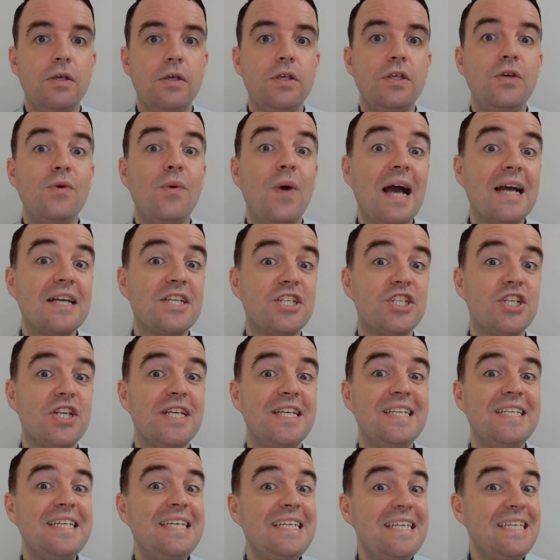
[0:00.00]
You actually
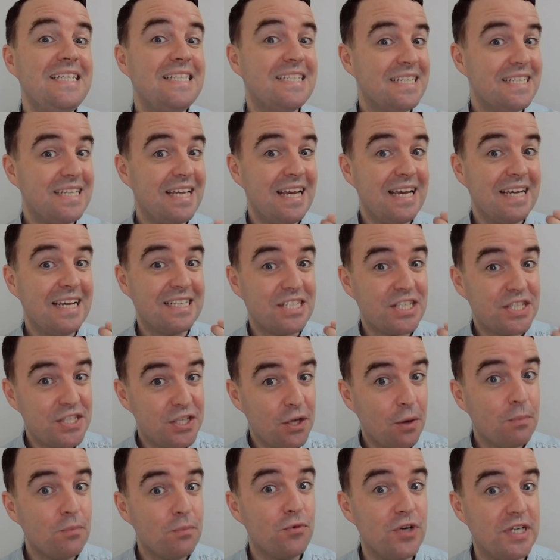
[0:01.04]
need to take
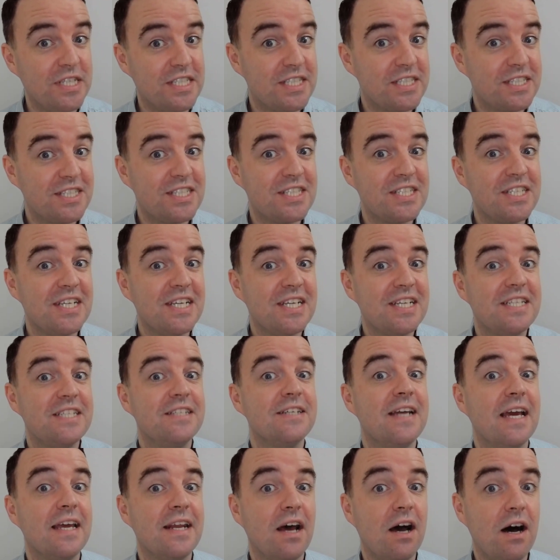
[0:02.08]
some risks to
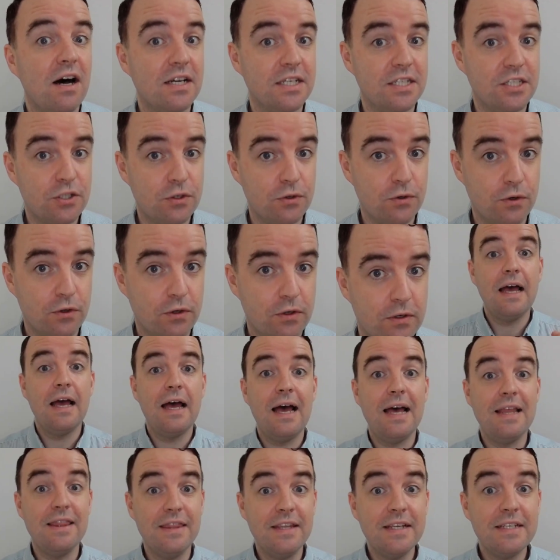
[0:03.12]
get a high score.
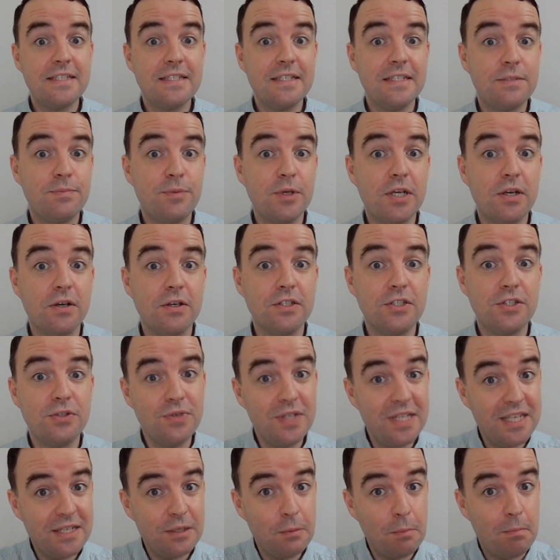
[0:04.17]
And this is because you
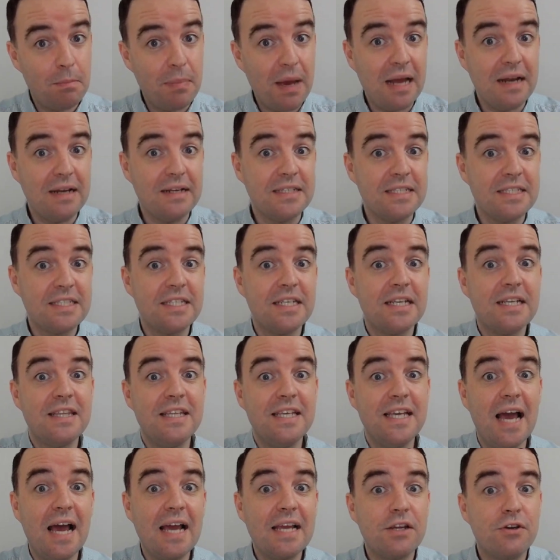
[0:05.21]
need to balance the
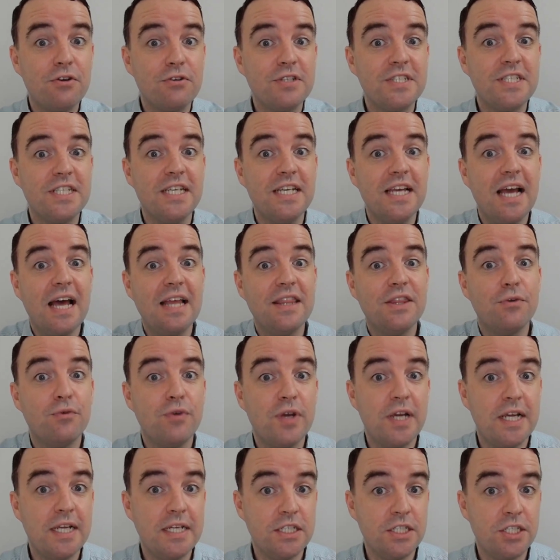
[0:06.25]
accuracy and the
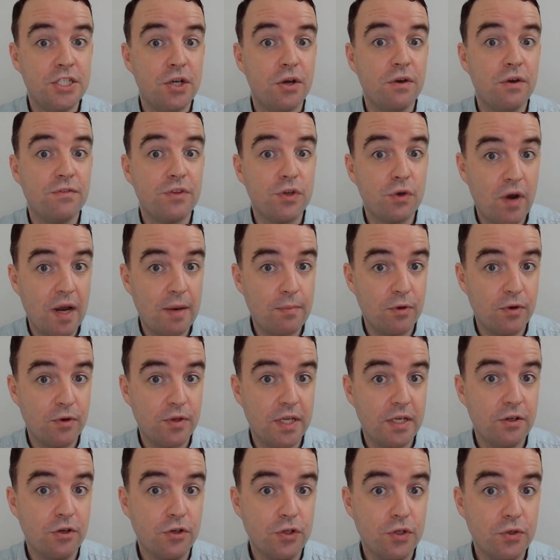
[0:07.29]
range of the grammar that
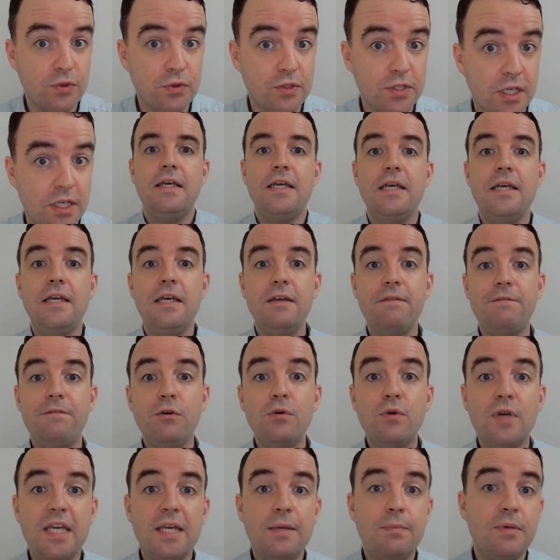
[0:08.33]
you're using. If you
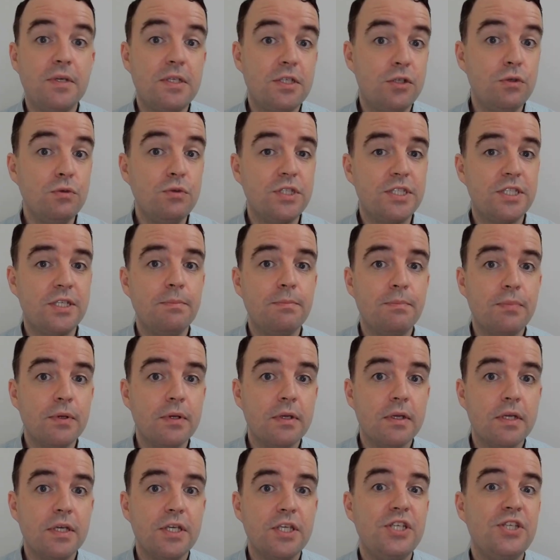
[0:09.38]
keep it too simple,
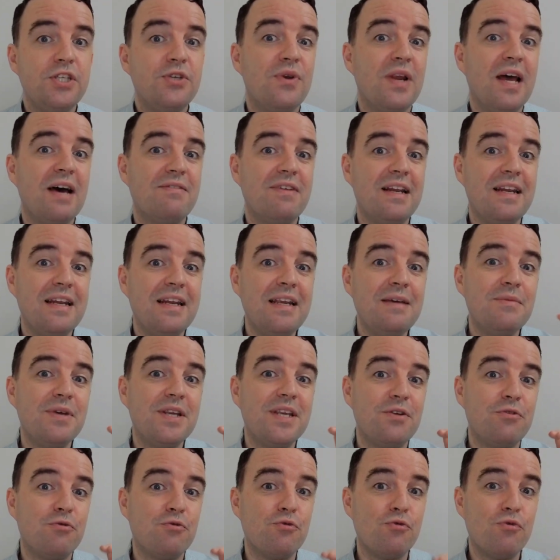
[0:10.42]
you'll have a
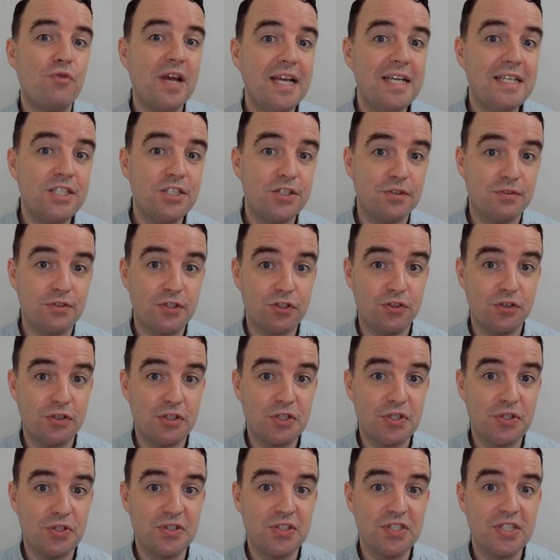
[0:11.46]
limited range of
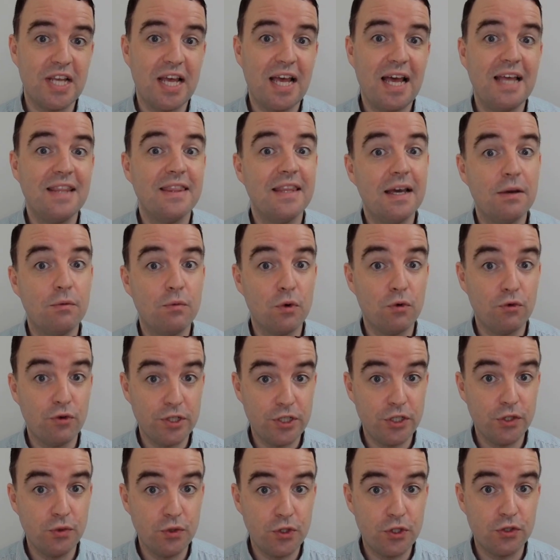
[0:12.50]
structures, and that will
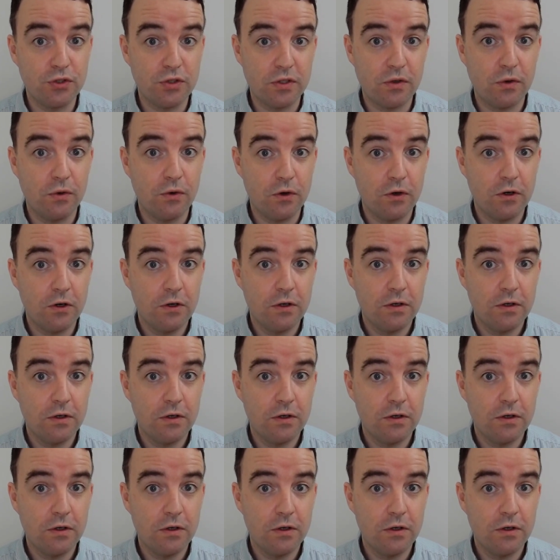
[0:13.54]
reduce your score.